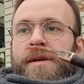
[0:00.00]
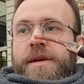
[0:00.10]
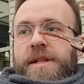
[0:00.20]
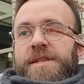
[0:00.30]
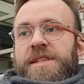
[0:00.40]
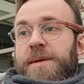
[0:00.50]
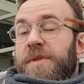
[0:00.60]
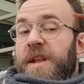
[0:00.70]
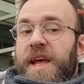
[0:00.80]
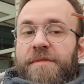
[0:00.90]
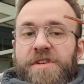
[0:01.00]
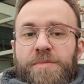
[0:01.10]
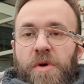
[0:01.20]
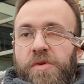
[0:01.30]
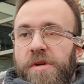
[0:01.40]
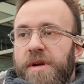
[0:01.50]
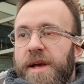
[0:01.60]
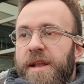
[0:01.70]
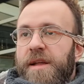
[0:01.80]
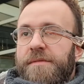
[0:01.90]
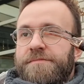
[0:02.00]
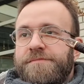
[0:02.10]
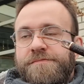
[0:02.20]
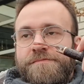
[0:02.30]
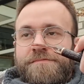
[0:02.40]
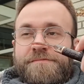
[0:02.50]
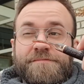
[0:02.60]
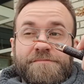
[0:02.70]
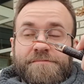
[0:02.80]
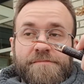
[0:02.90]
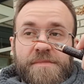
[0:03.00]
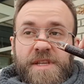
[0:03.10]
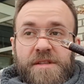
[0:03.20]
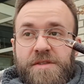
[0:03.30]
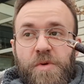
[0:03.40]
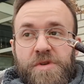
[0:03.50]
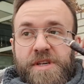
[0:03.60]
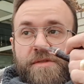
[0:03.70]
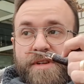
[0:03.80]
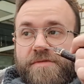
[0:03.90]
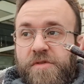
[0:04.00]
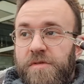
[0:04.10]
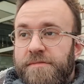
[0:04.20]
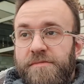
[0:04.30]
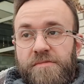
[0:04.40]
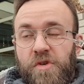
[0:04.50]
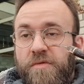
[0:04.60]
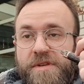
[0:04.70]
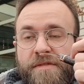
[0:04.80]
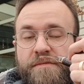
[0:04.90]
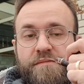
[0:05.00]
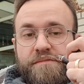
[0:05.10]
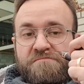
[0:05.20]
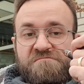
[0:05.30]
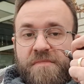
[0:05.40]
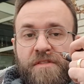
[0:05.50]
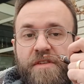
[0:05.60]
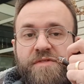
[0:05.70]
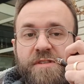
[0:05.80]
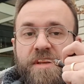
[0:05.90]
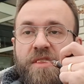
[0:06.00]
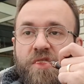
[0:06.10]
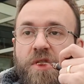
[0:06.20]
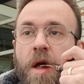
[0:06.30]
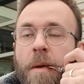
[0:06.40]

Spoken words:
And since I'm not a heavy smoker and I didn't smoke cigarettes for over 15 years,